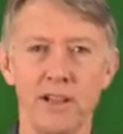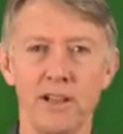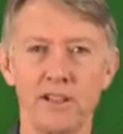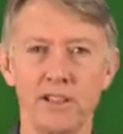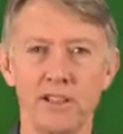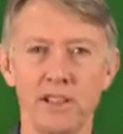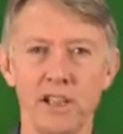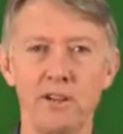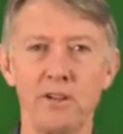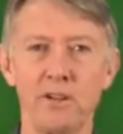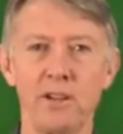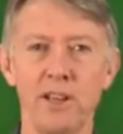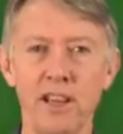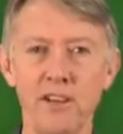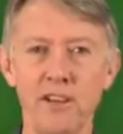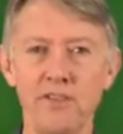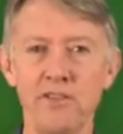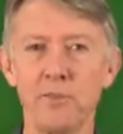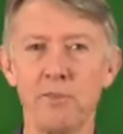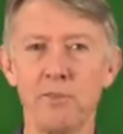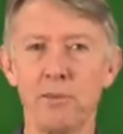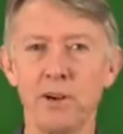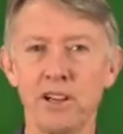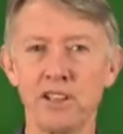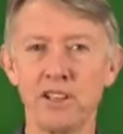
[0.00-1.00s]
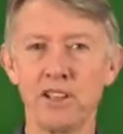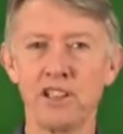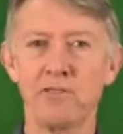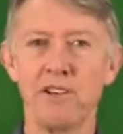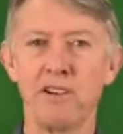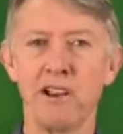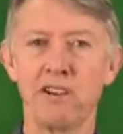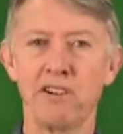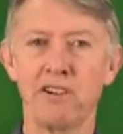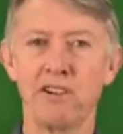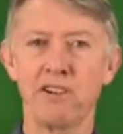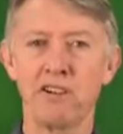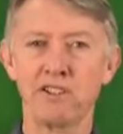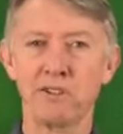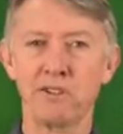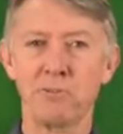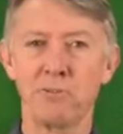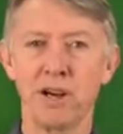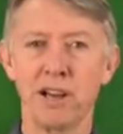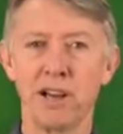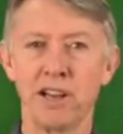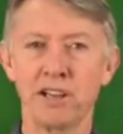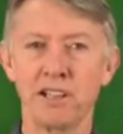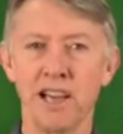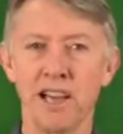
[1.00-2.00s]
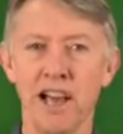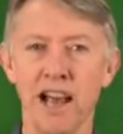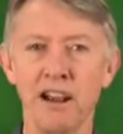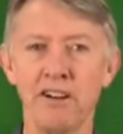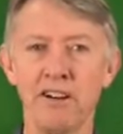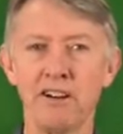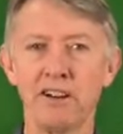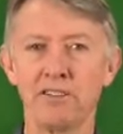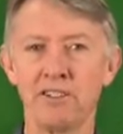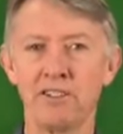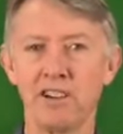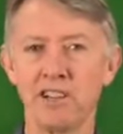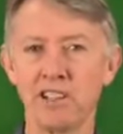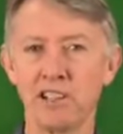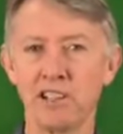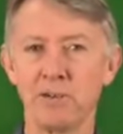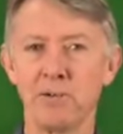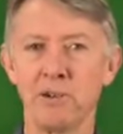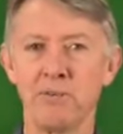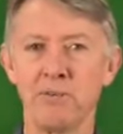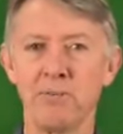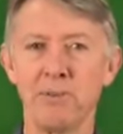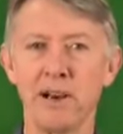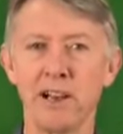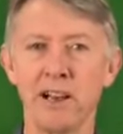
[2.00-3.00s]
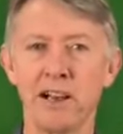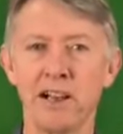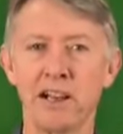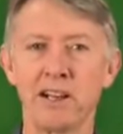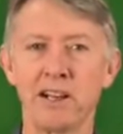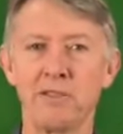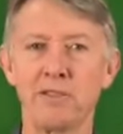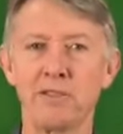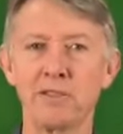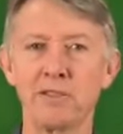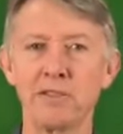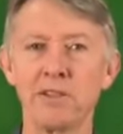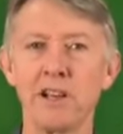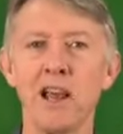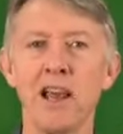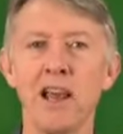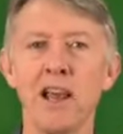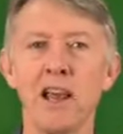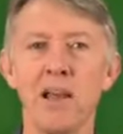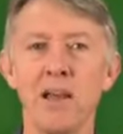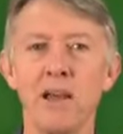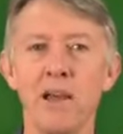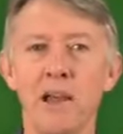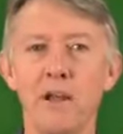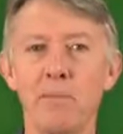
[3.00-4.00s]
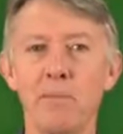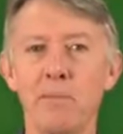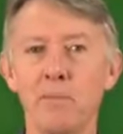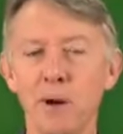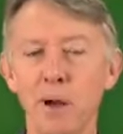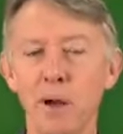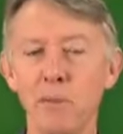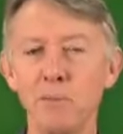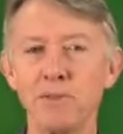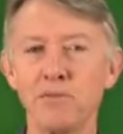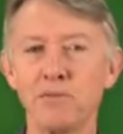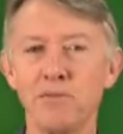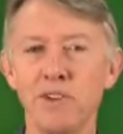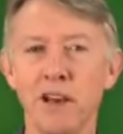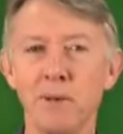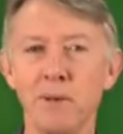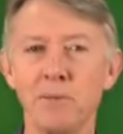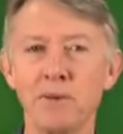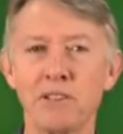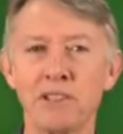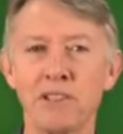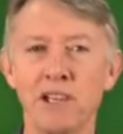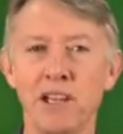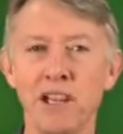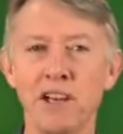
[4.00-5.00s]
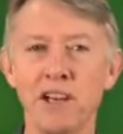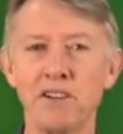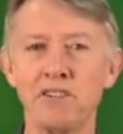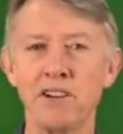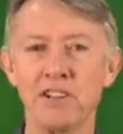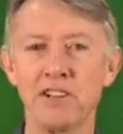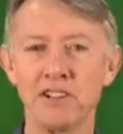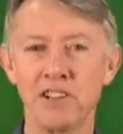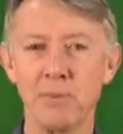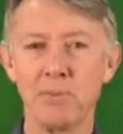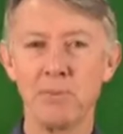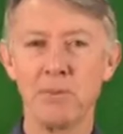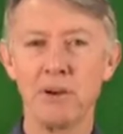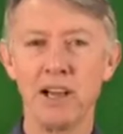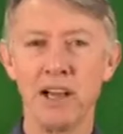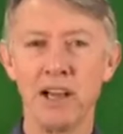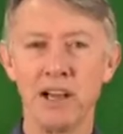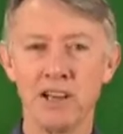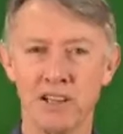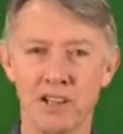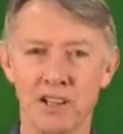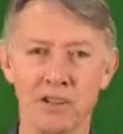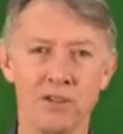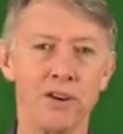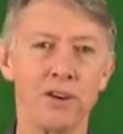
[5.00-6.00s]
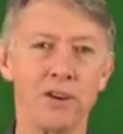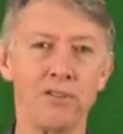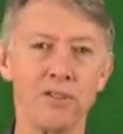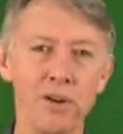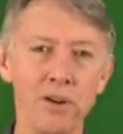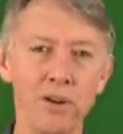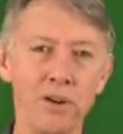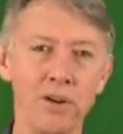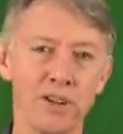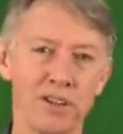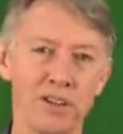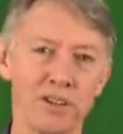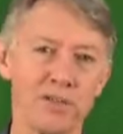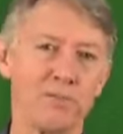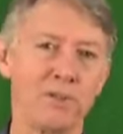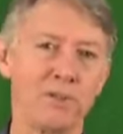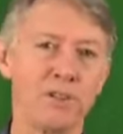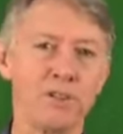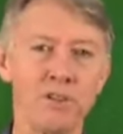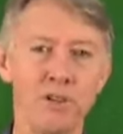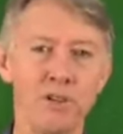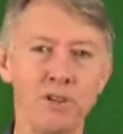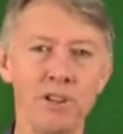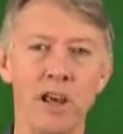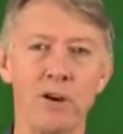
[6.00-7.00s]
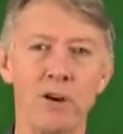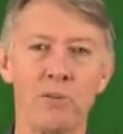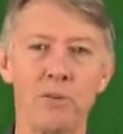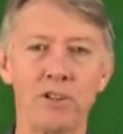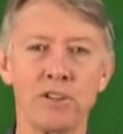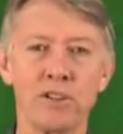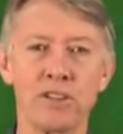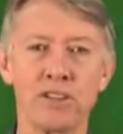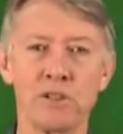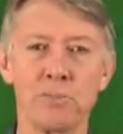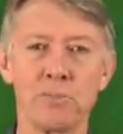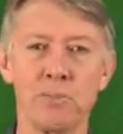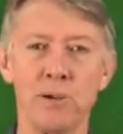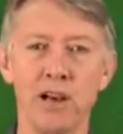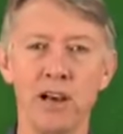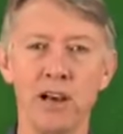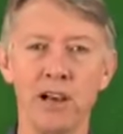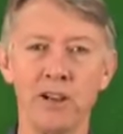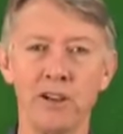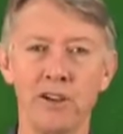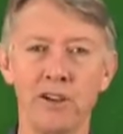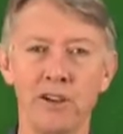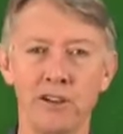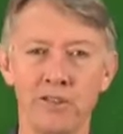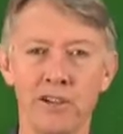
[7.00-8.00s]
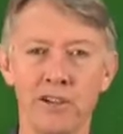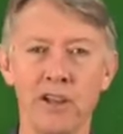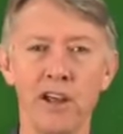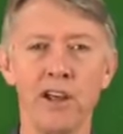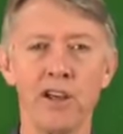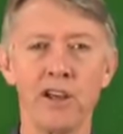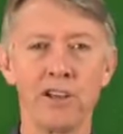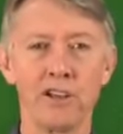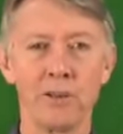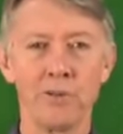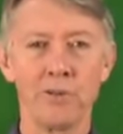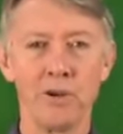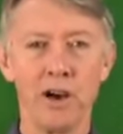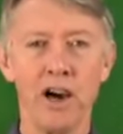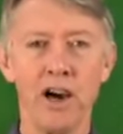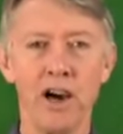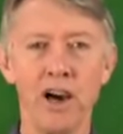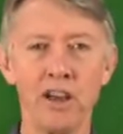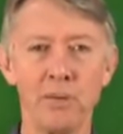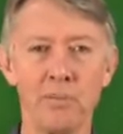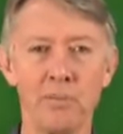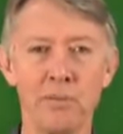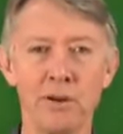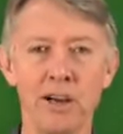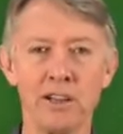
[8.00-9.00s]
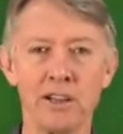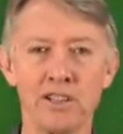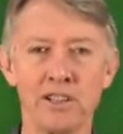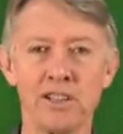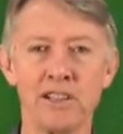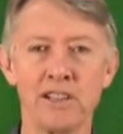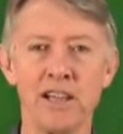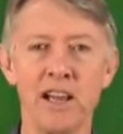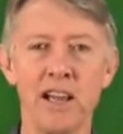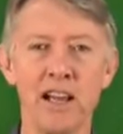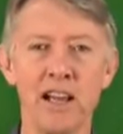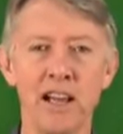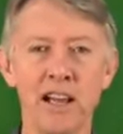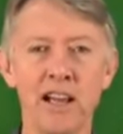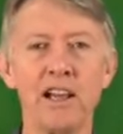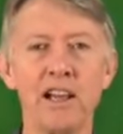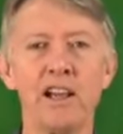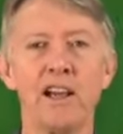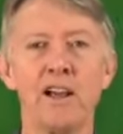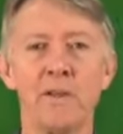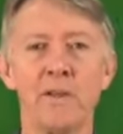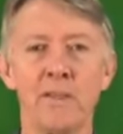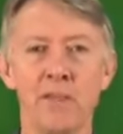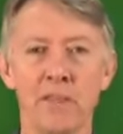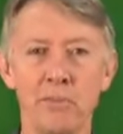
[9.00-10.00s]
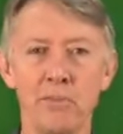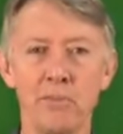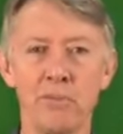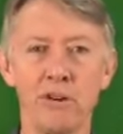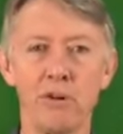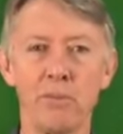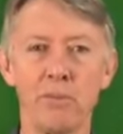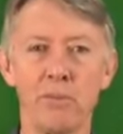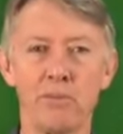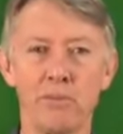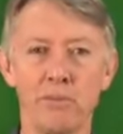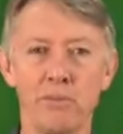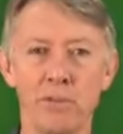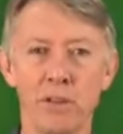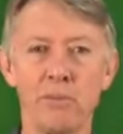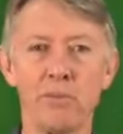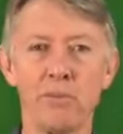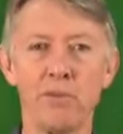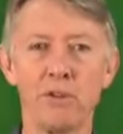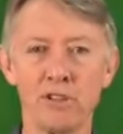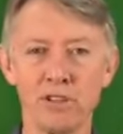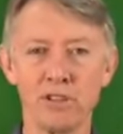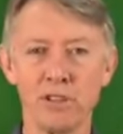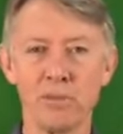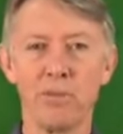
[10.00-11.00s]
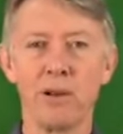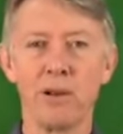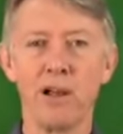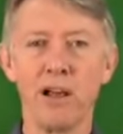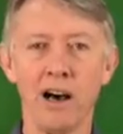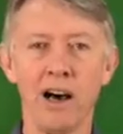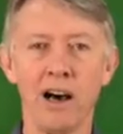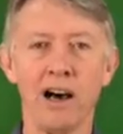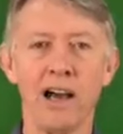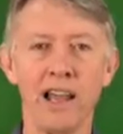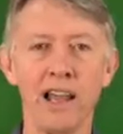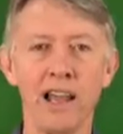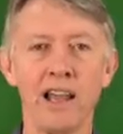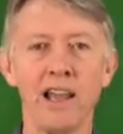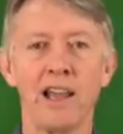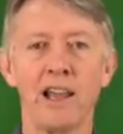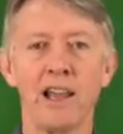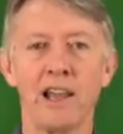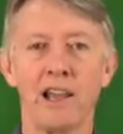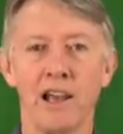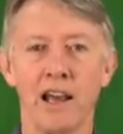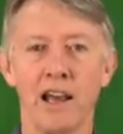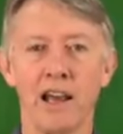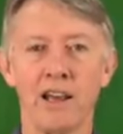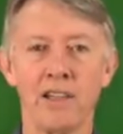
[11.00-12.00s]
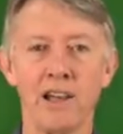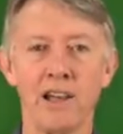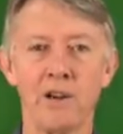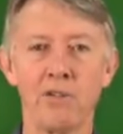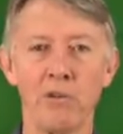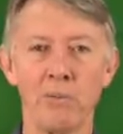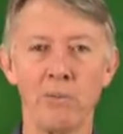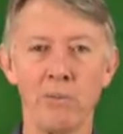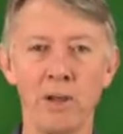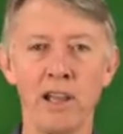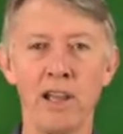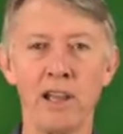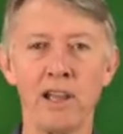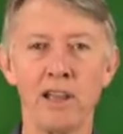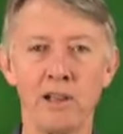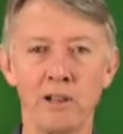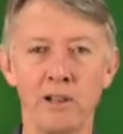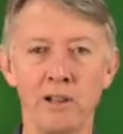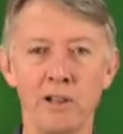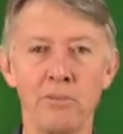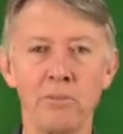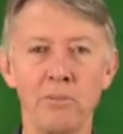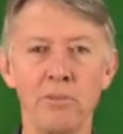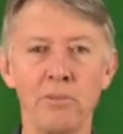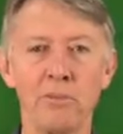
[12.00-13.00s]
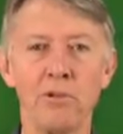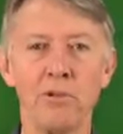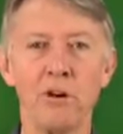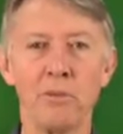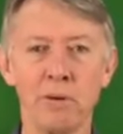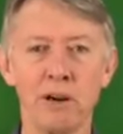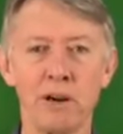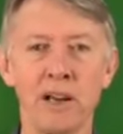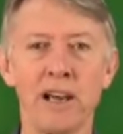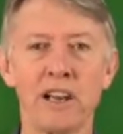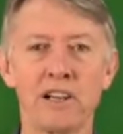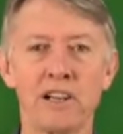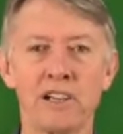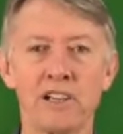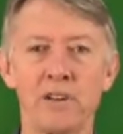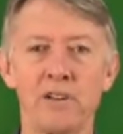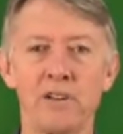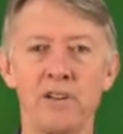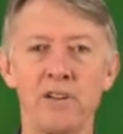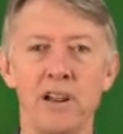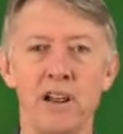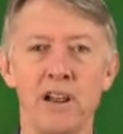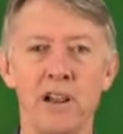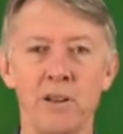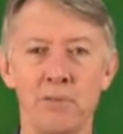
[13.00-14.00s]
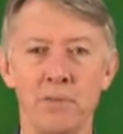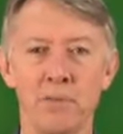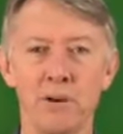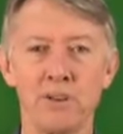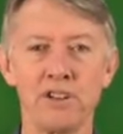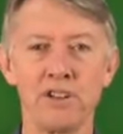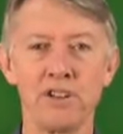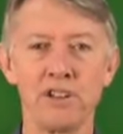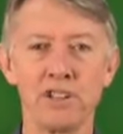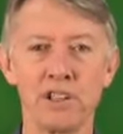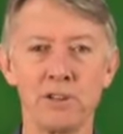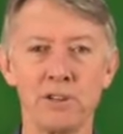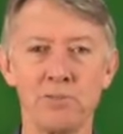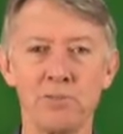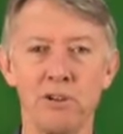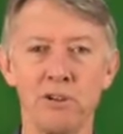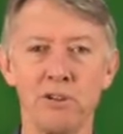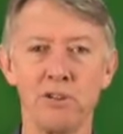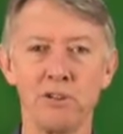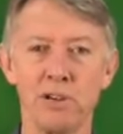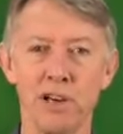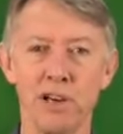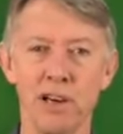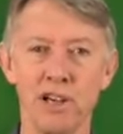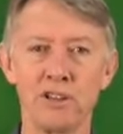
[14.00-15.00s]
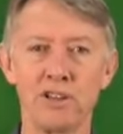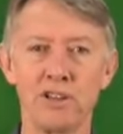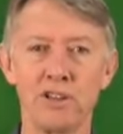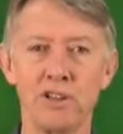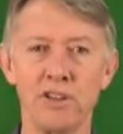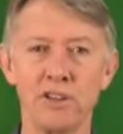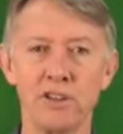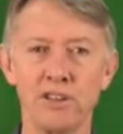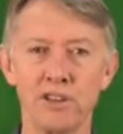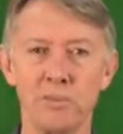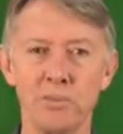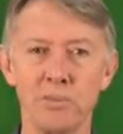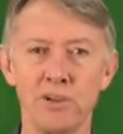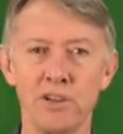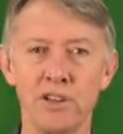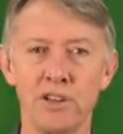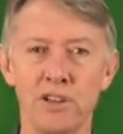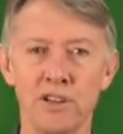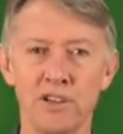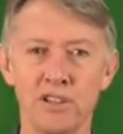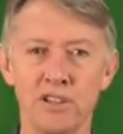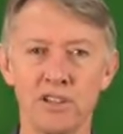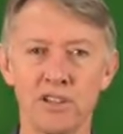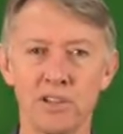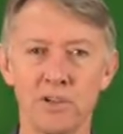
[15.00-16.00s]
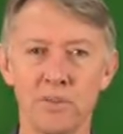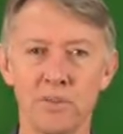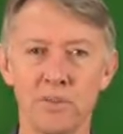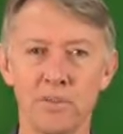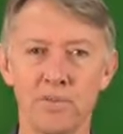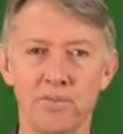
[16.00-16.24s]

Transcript: So if the prices of agricultural products are increased above market levels, it prompts farmers to increase their production. Of course, we saw that with the supply curve. The higher the prices are, the more supply there will be, the more production producers will choose to produce.